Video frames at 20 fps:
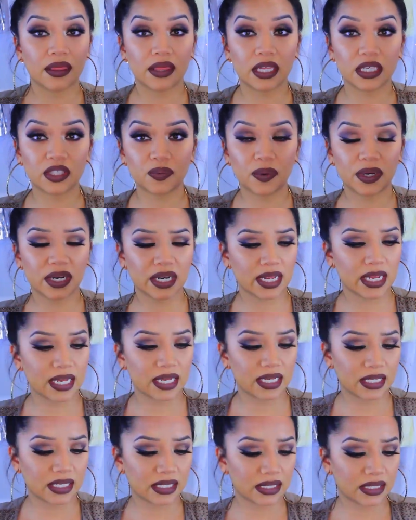This one
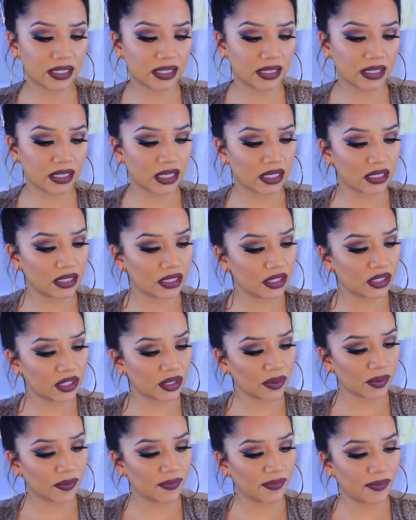is
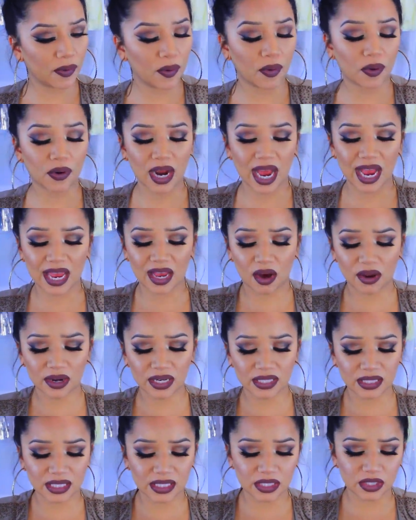04. I
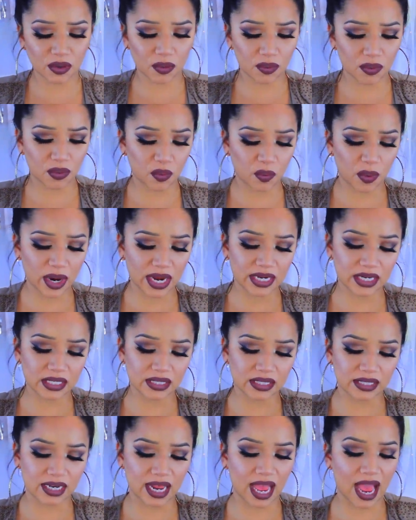honestly don't know why it
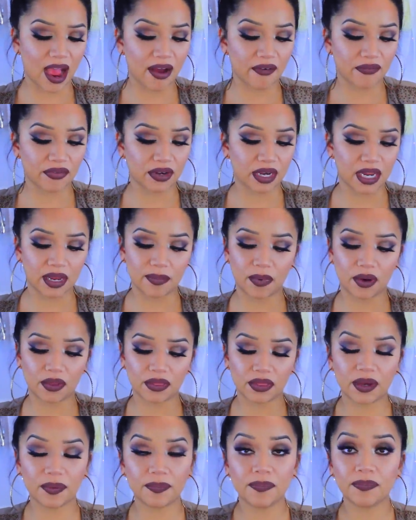doesn't have the name
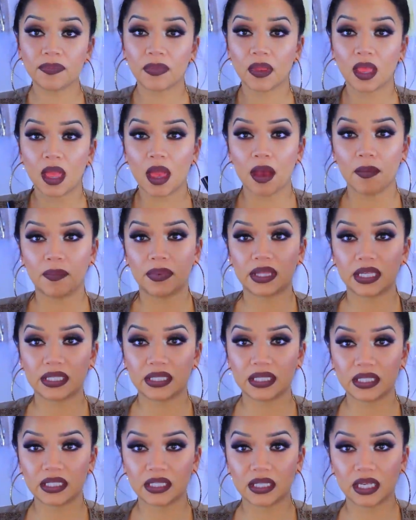on them. But
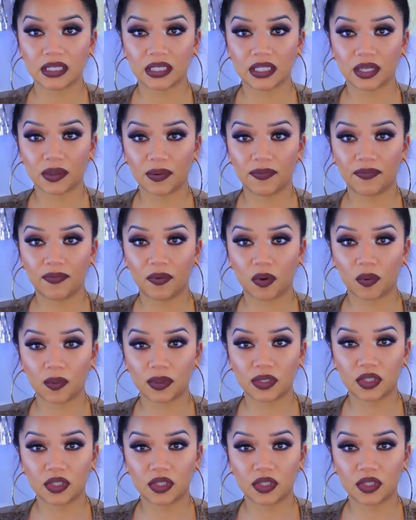this is 04,